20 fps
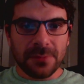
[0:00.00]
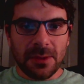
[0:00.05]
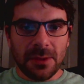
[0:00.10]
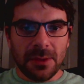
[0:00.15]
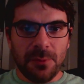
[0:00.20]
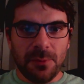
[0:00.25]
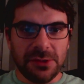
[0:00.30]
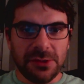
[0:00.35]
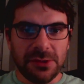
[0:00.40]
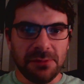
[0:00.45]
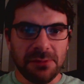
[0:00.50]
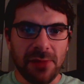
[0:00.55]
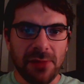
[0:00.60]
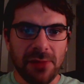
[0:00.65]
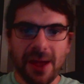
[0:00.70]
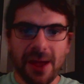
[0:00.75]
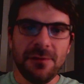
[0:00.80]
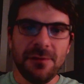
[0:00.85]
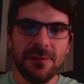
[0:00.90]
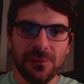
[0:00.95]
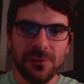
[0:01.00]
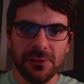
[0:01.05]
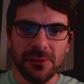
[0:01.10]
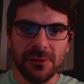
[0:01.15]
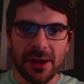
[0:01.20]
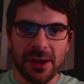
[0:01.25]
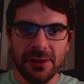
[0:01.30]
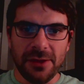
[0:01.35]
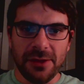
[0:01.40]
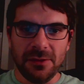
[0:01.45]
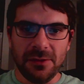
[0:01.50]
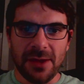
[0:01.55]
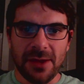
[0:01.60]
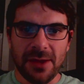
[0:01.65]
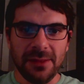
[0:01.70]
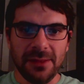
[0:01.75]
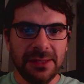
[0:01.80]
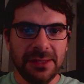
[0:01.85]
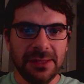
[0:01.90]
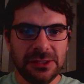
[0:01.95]
puts a blindfold on you, and
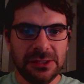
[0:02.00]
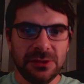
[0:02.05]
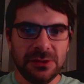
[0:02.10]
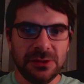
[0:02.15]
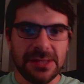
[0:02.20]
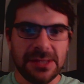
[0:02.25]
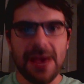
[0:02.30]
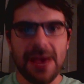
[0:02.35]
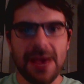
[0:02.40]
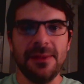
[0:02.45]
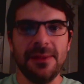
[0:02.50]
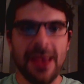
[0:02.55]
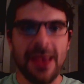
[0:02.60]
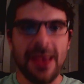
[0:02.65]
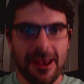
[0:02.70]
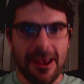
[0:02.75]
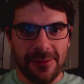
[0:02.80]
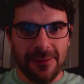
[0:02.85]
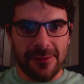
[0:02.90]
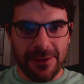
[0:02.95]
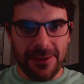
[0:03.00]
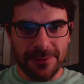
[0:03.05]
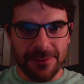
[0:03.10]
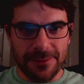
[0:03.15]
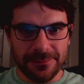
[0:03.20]
leads you down the alley